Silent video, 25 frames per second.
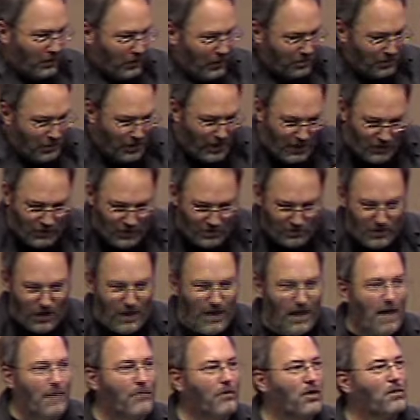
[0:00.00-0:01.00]
quit playing, quit
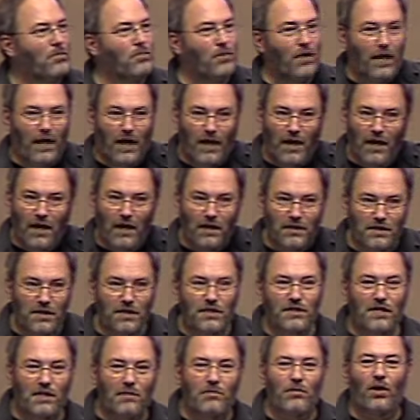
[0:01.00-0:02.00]
playing. I'm going to play
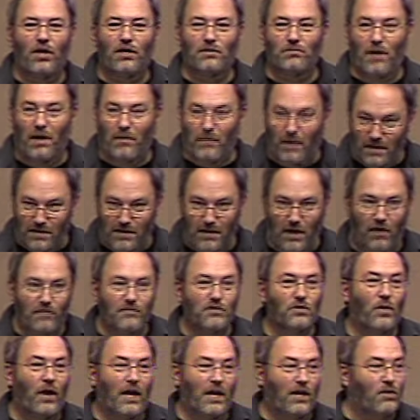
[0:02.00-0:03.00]
16 bars by myself
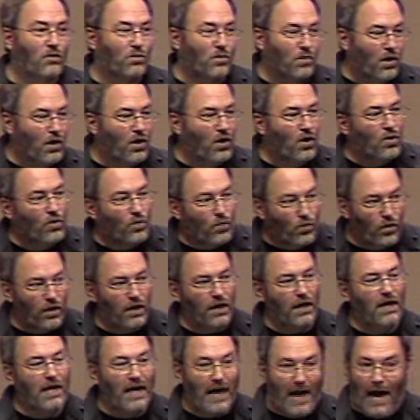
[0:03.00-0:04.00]
so I can
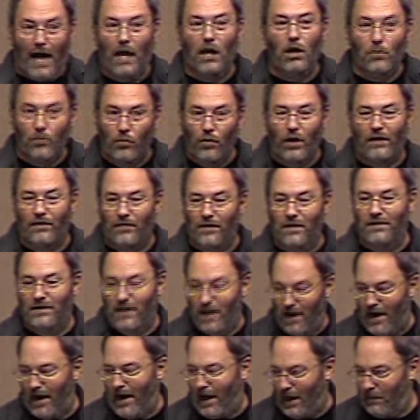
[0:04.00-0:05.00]
recalibrate the
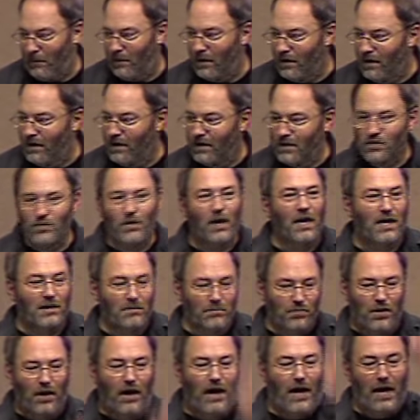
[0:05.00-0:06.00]
time. So I can
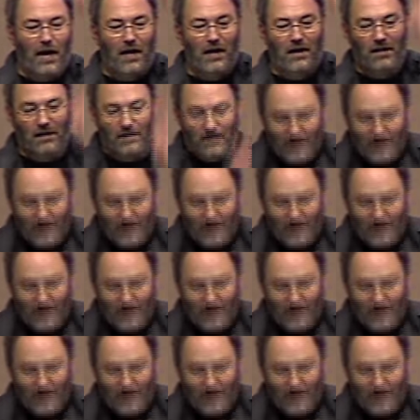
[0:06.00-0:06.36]
play,